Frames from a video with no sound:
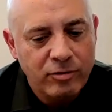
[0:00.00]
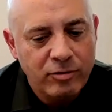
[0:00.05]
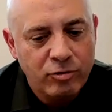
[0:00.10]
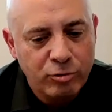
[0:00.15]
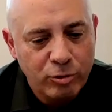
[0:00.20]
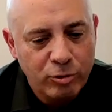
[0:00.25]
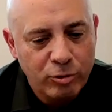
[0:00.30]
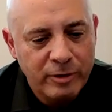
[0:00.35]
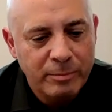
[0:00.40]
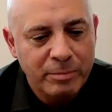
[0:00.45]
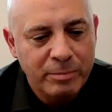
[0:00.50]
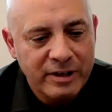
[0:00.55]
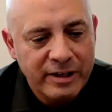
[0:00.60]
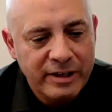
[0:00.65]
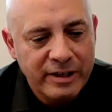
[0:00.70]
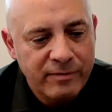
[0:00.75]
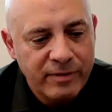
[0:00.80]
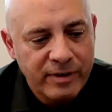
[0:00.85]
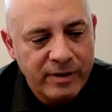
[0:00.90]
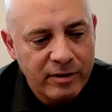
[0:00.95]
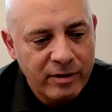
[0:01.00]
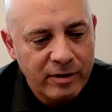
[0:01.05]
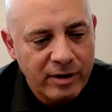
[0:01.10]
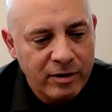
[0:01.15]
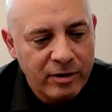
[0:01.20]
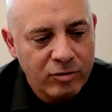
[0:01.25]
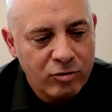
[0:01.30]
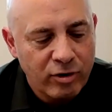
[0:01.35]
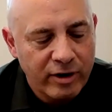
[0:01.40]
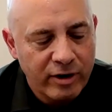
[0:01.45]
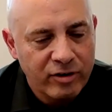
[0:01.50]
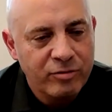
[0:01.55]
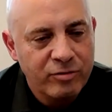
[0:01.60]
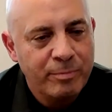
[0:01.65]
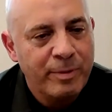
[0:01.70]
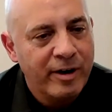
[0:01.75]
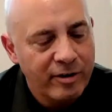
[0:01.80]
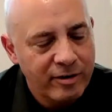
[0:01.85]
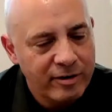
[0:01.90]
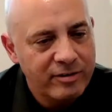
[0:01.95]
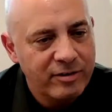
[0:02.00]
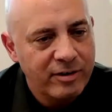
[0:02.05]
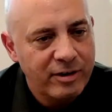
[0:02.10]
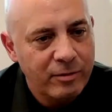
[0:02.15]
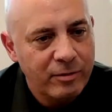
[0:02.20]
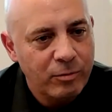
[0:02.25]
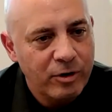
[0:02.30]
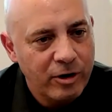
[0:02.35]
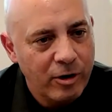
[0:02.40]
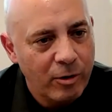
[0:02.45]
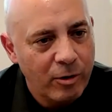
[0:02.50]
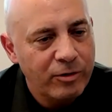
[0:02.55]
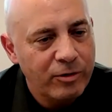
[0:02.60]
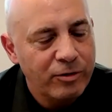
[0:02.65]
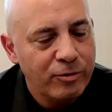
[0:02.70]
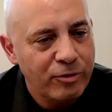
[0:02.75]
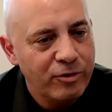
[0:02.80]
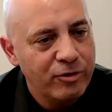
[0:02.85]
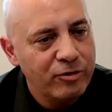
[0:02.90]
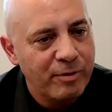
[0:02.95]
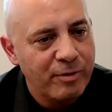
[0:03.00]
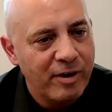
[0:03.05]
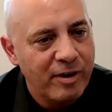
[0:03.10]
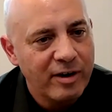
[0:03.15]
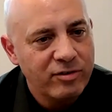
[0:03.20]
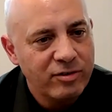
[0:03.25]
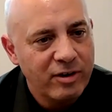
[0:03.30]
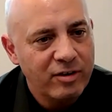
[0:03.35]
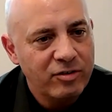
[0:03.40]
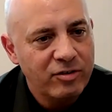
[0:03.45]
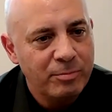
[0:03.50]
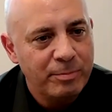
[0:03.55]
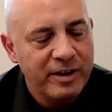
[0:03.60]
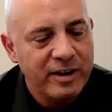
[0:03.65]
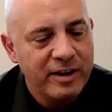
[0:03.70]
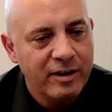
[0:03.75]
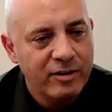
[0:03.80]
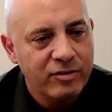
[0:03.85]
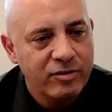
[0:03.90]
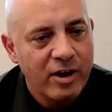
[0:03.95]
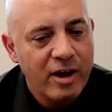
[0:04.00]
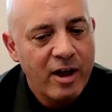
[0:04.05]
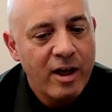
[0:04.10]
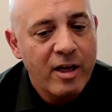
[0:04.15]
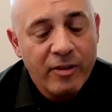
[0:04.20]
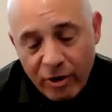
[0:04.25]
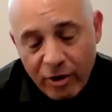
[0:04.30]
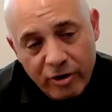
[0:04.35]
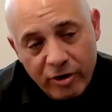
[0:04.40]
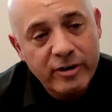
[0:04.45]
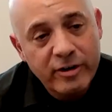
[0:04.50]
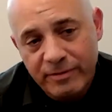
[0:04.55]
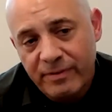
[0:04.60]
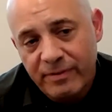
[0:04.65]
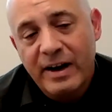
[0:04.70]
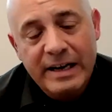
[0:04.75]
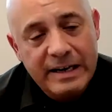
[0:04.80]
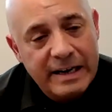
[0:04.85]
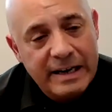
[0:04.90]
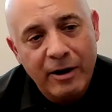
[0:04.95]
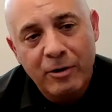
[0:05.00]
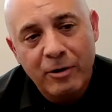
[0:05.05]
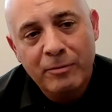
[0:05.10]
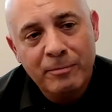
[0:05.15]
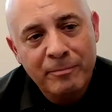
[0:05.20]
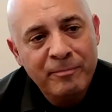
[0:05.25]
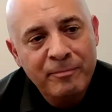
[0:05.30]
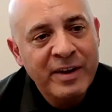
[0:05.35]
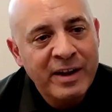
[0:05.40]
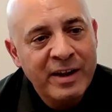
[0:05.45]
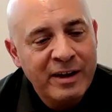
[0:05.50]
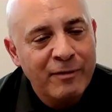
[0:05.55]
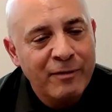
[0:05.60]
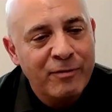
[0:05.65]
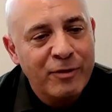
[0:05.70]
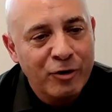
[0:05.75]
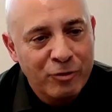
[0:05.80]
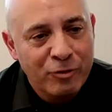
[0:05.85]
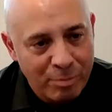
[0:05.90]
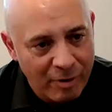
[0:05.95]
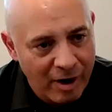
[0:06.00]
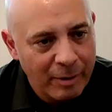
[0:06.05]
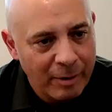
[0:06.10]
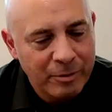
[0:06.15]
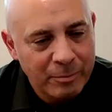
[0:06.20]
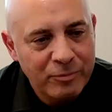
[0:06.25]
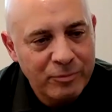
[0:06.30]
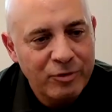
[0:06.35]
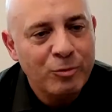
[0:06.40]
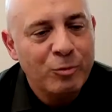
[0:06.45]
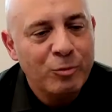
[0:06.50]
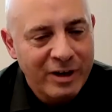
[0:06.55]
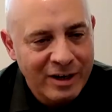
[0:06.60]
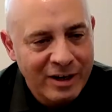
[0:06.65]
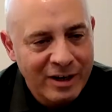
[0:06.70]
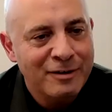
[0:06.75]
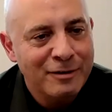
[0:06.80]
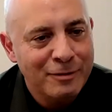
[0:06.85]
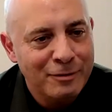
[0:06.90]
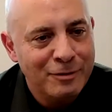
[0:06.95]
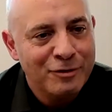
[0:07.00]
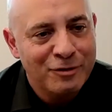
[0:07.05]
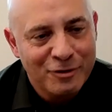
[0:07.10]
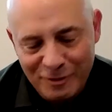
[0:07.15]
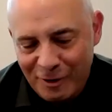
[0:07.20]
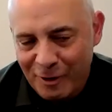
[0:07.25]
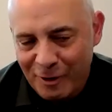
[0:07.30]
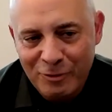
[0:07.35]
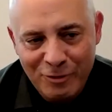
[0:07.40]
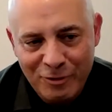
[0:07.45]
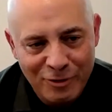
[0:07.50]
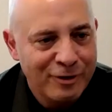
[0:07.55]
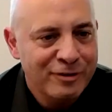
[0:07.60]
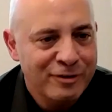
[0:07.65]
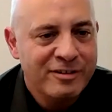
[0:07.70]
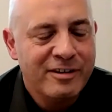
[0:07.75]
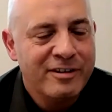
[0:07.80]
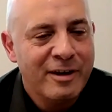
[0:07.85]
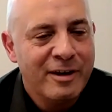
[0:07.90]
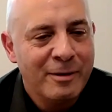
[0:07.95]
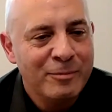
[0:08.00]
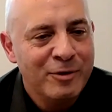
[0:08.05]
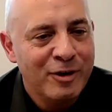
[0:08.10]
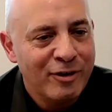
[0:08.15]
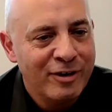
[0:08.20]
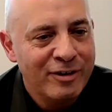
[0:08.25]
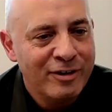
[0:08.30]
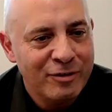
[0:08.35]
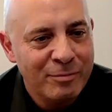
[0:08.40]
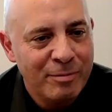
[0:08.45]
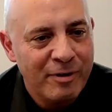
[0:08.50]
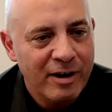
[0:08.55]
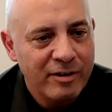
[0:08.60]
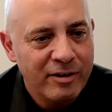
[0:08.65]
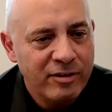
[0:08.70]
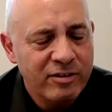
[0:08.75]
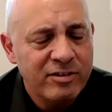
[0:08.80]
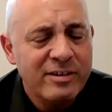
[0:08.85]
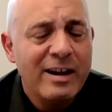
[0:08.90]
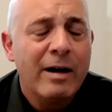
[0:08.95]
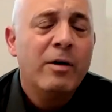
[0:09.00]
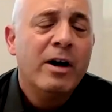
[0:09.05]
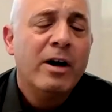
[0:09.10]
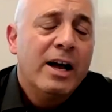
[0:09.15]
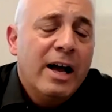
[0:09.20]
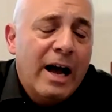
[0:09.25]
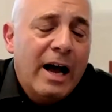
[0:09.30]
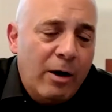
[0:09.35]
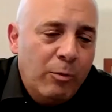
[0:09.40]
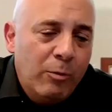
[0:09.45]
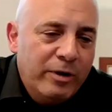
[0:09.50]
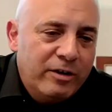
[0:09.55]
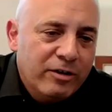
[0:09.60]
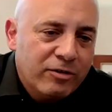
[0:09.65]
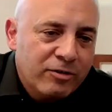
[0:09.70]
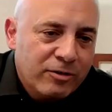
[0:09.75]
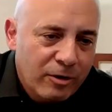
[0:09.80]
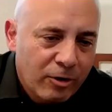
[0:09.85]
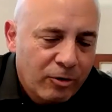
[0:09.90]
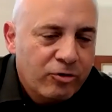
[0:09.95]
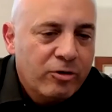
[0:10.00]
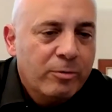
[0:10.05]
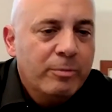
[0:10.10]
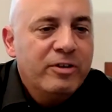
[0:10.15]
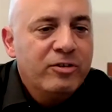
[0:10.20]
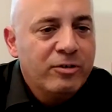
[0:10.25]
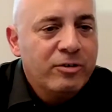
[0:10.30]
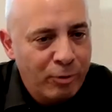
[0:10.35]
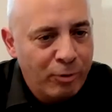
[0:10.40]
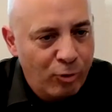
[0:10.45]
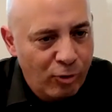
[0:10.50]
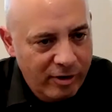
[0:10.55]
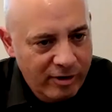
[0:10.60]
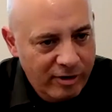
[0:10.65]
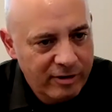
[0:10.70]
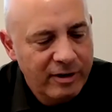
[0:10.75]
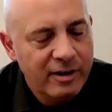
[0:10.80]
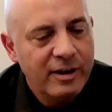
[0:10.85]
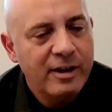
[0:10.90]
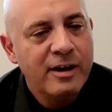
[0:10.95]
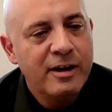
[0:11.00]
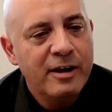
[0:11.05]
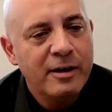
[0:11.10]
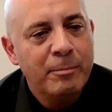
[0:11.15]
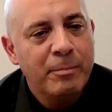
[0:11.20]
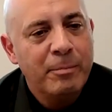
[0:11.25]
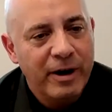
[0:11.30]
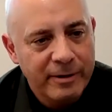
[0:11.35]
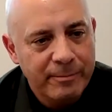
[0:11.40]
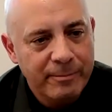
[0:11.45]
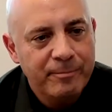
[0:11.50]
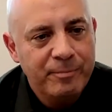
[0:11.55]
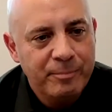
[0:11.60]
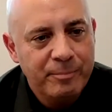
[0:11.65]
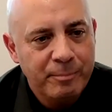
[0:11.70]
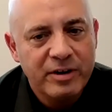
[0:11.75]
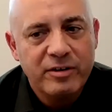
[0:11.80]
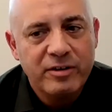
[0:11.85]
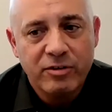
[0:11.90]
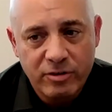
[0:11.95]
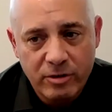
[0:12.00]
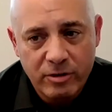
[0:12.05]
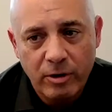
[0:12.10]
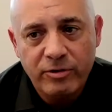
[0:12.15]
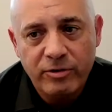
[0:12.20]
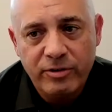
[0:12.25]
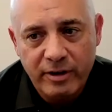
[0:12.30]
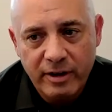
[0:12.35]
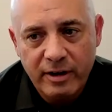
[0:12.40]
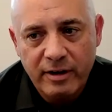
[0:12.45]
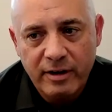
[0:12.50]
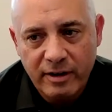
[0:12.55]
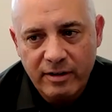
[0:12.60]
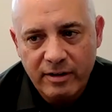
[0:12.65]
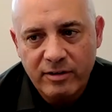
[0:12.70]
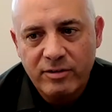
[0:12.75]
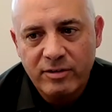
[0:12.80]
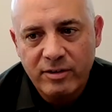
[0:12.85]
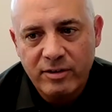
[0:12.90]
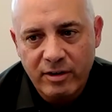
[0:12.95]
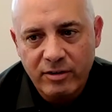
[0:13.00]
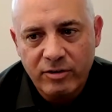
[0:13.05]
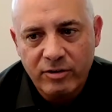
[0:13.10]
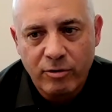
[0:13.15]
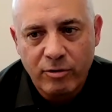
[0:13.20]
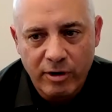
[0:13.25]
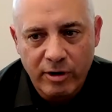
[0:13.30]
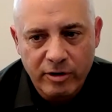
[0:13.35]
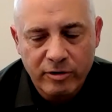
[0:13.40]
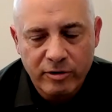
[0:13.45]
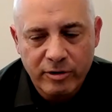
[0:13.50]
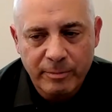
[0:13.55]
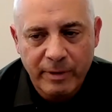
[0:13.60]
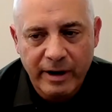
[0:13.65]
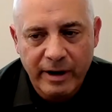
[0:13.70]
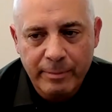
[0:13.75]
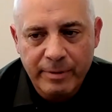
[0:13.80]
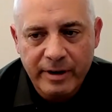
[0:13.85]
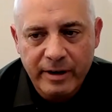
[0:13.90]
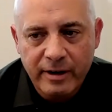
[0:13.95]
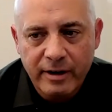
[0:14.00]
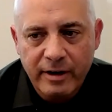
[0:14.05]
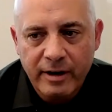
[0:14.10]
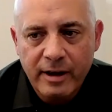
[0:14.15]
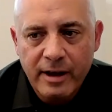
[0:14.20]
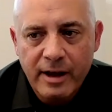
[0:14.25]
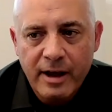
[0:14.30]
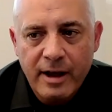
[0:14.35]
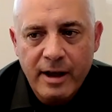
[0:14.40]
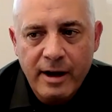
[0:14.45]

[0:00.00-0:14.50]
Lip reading: truly believe in transparency when going through this process, because they're going to find out if there's problems. We need to disclose those to them during this process. Now, how we disclose them is important, but disclosing it is critical in my opinion.